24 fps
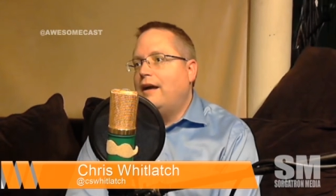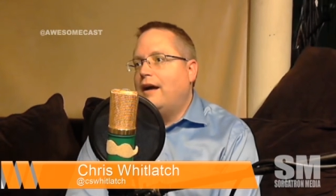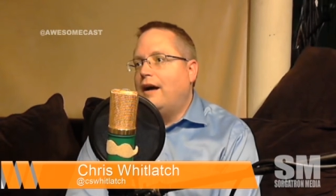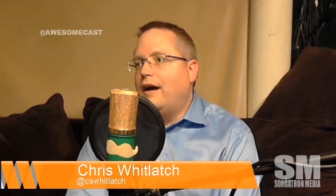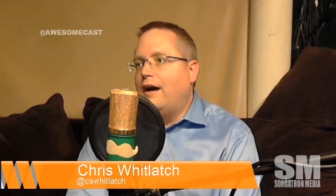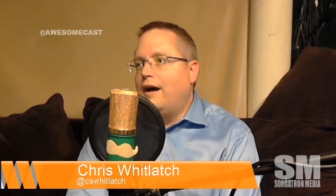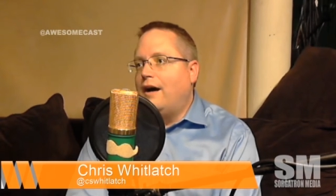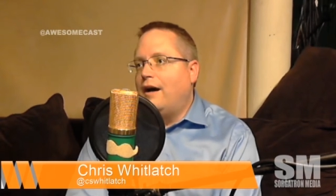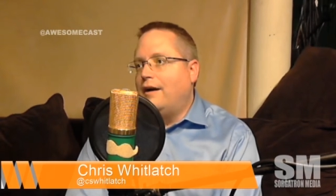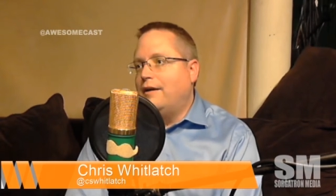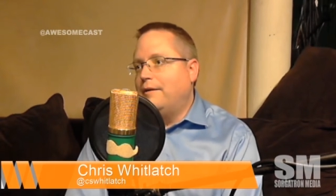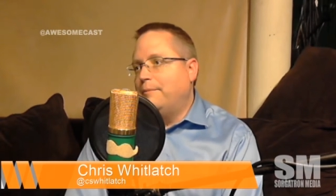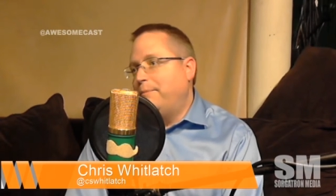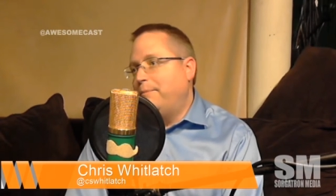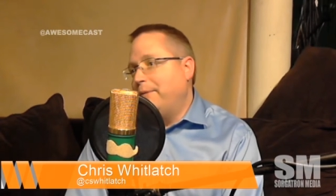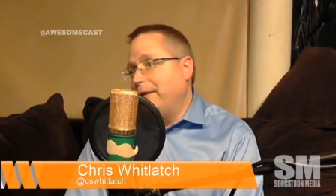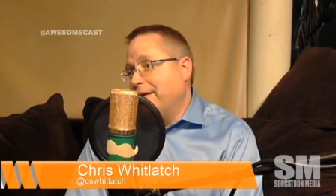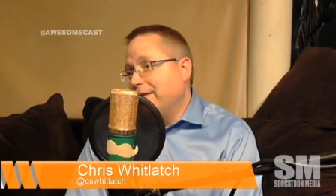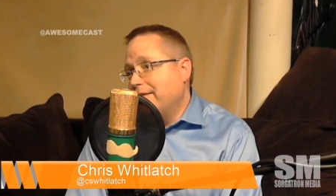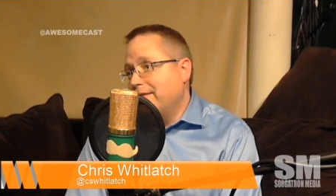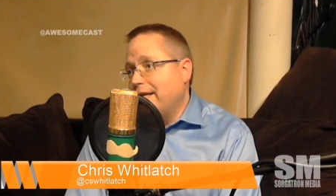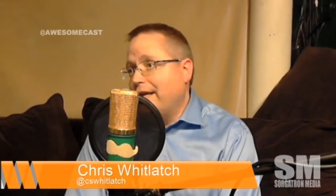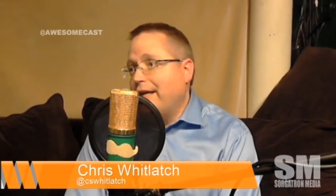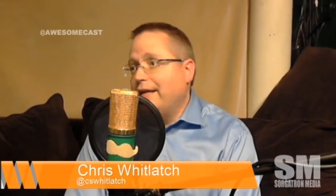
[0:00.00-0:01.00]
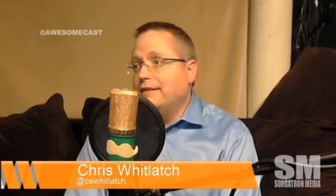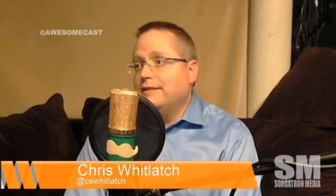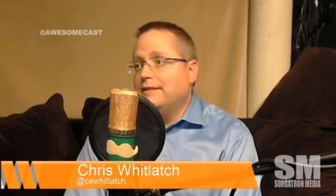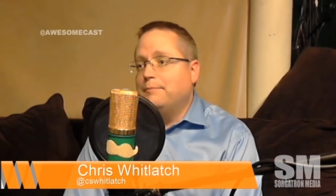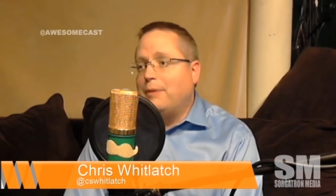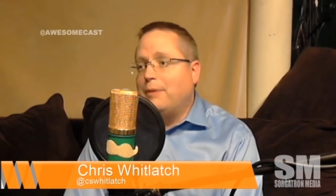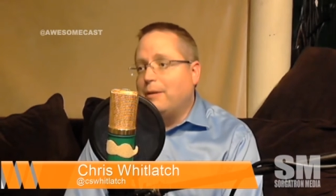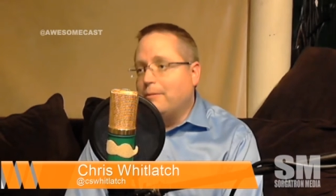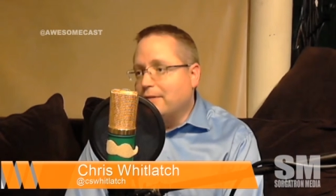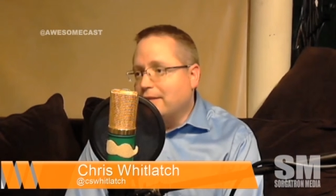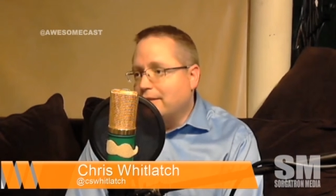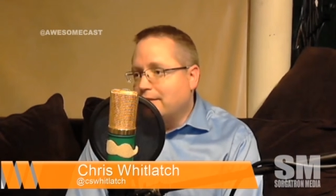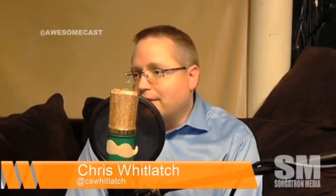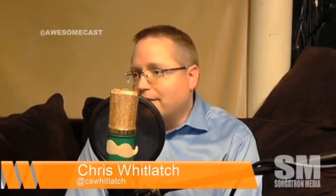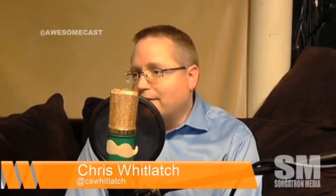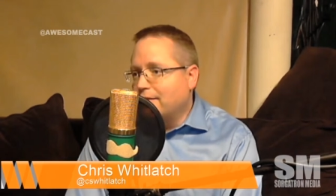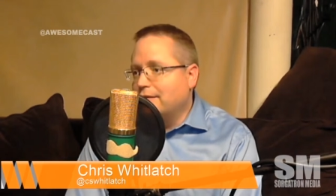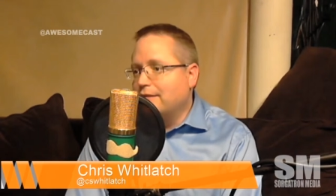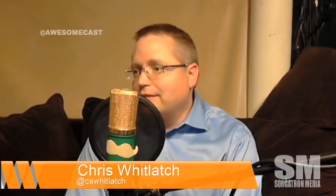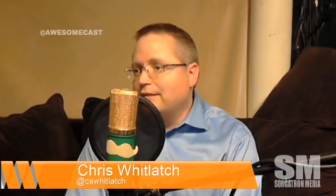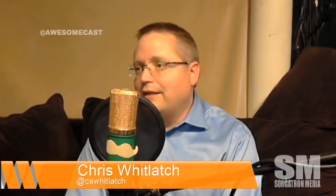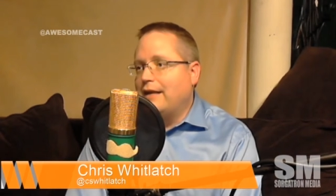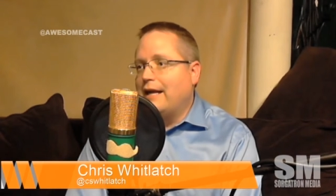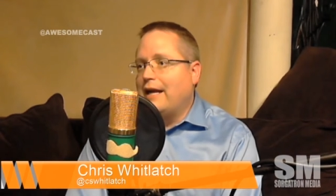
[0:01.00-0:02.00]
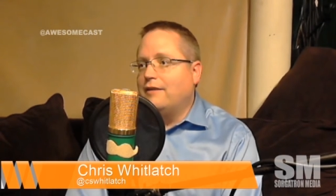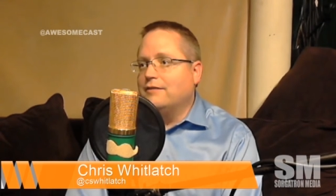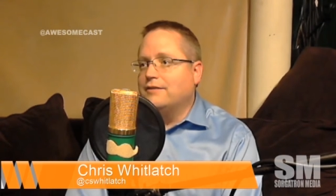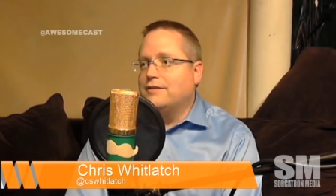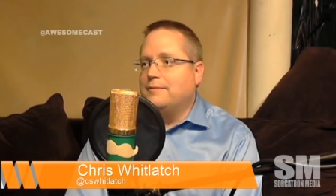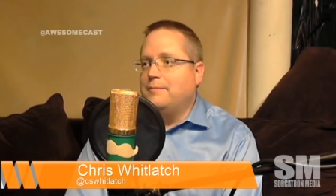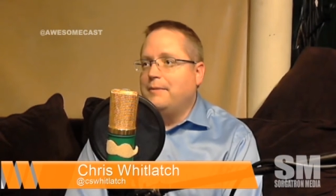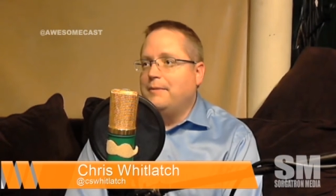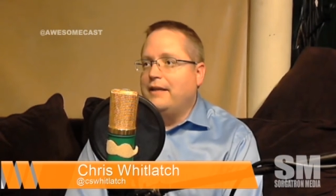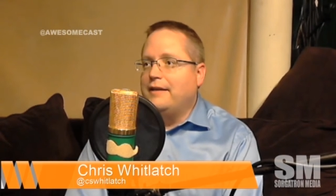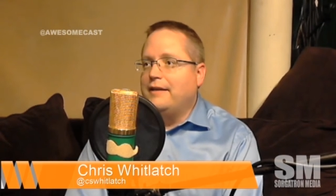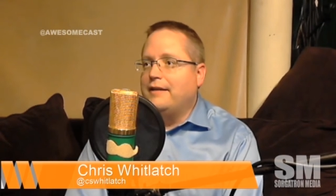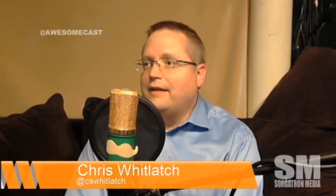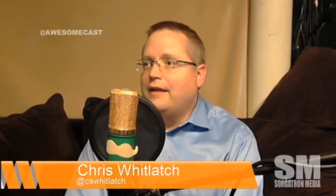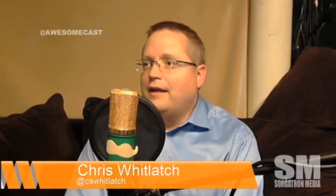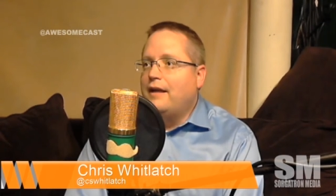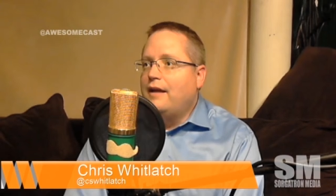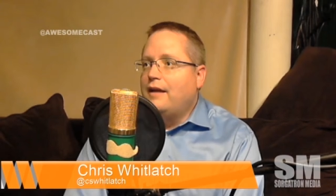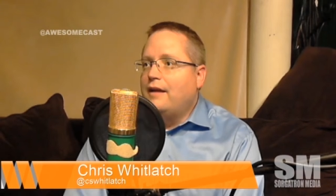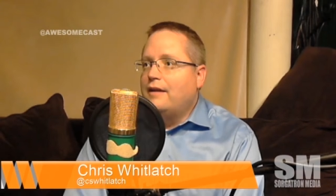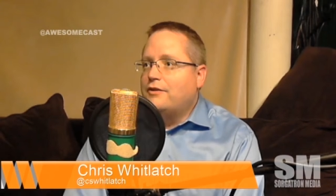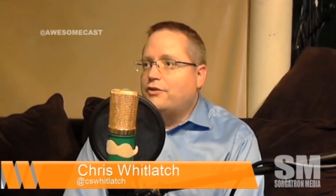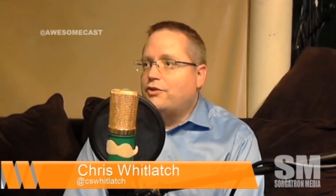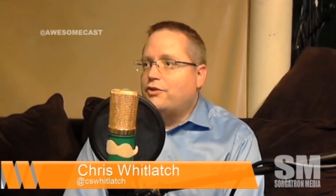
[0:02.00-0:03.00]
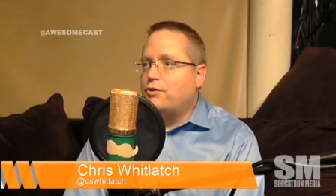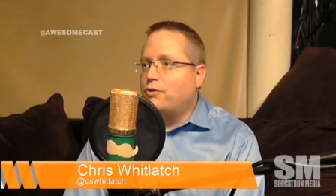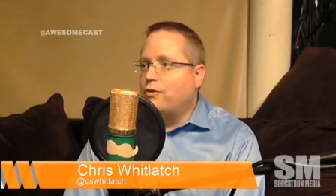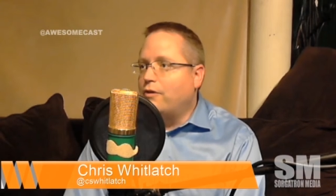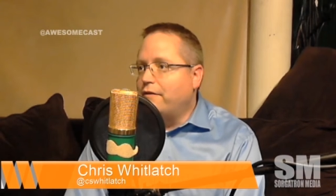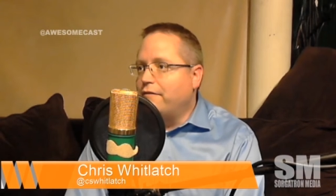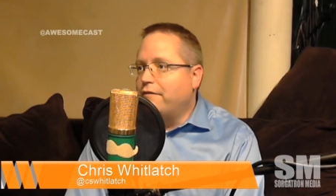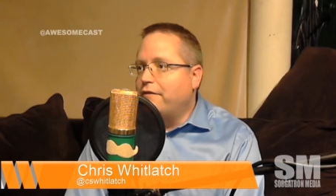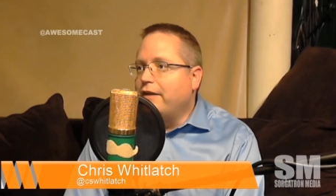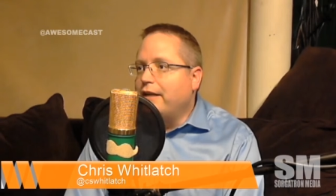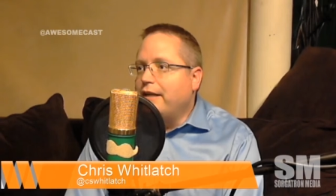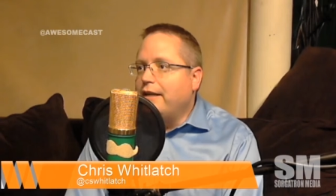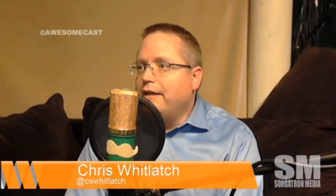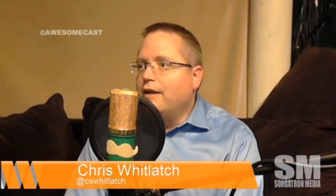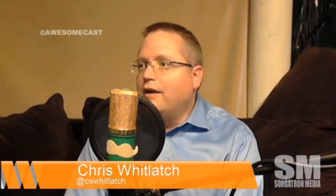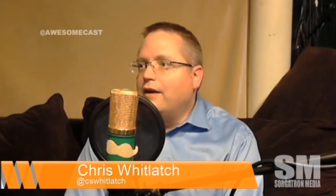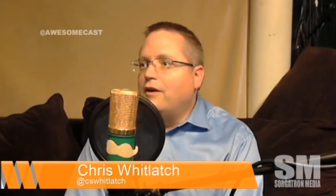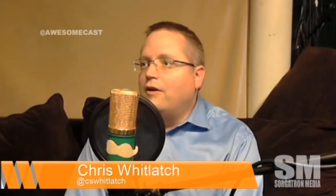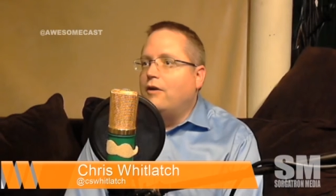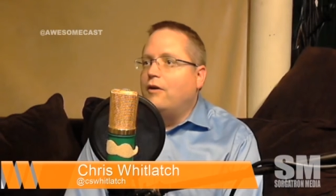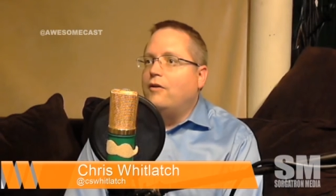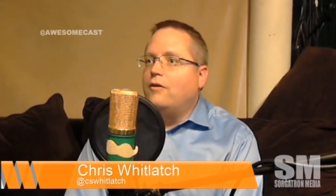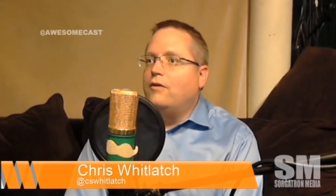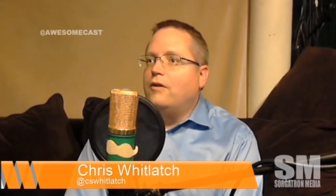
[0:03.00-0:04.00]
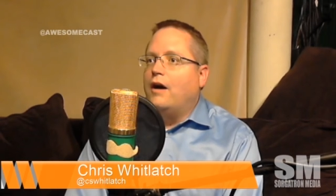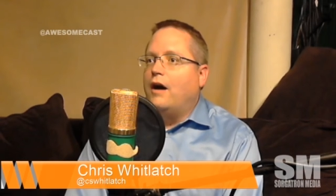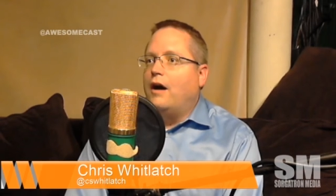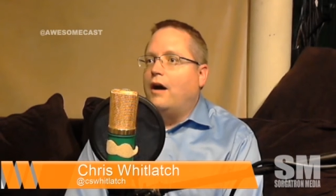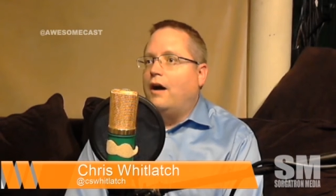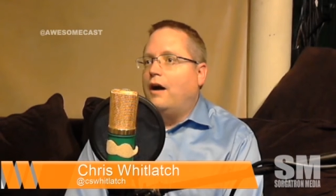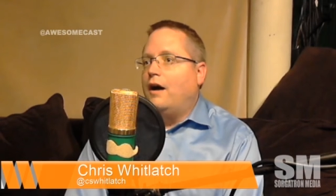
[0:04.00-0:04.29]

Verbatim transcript: a PSA, public service announcement, short video,